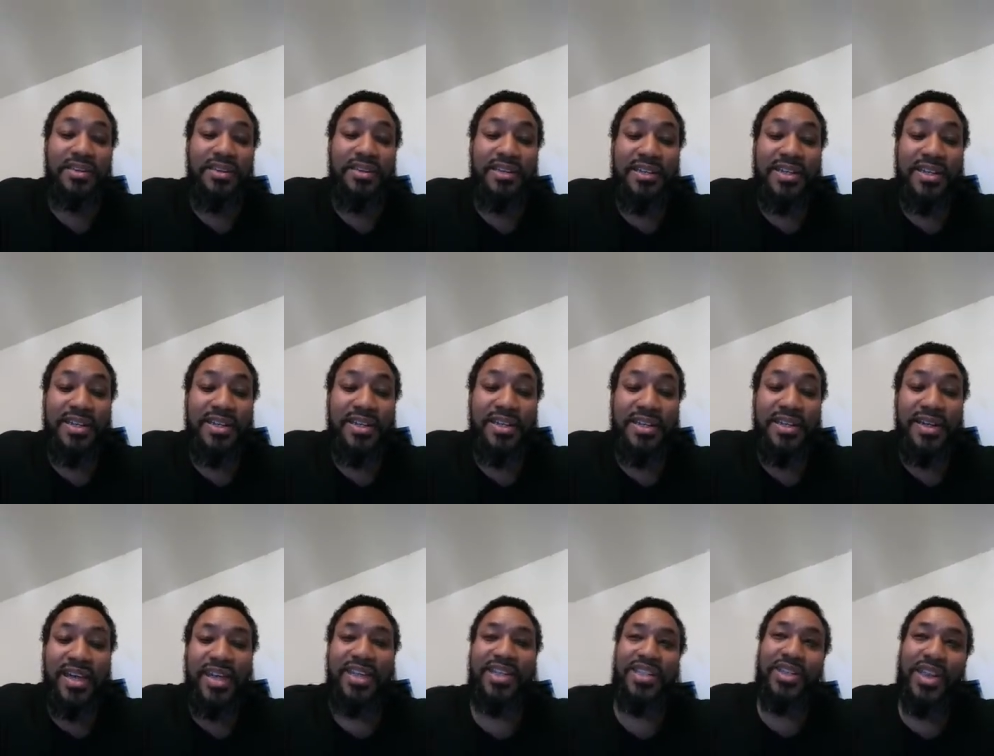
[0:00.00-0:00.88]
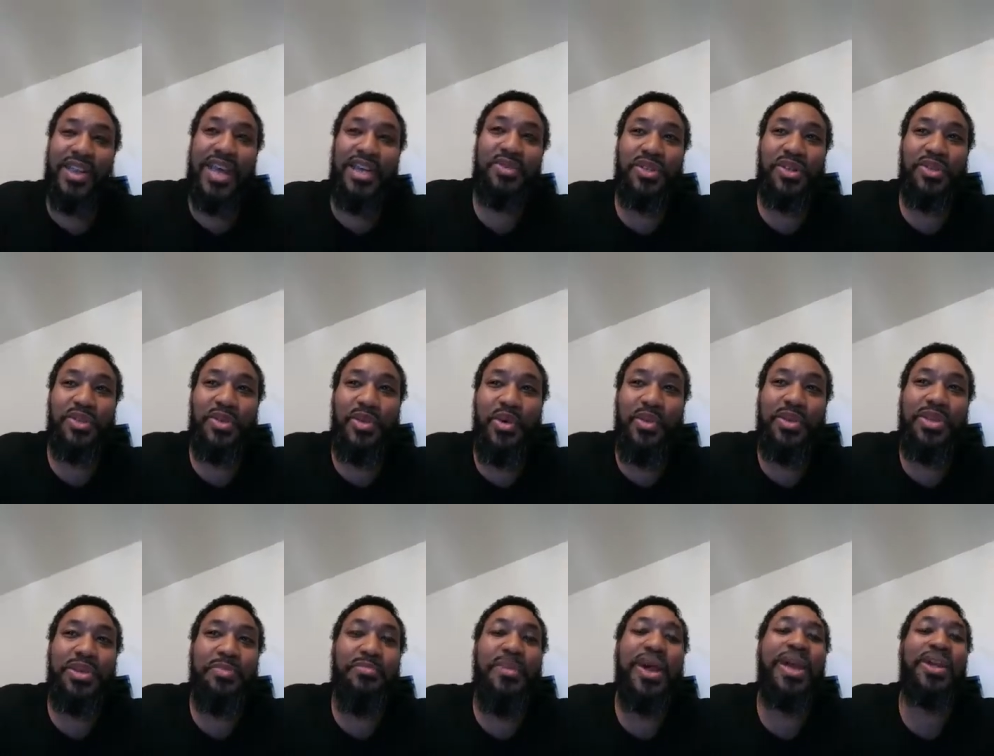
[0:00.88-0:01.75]
See, and so that's what they're doing
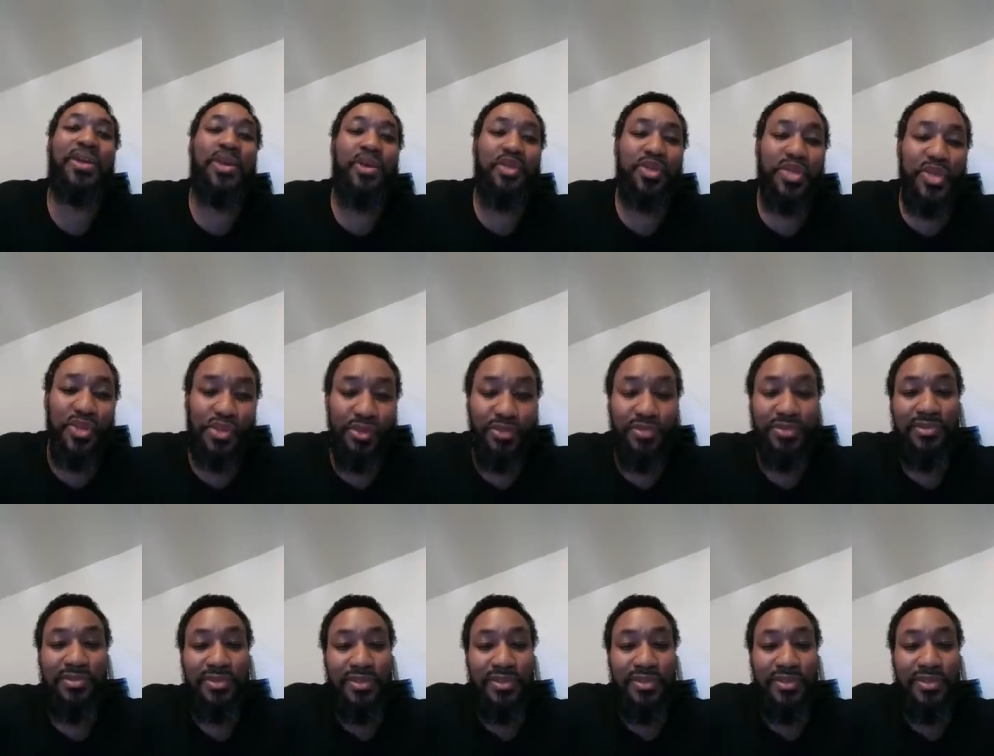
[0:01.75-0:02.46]
with the medical too.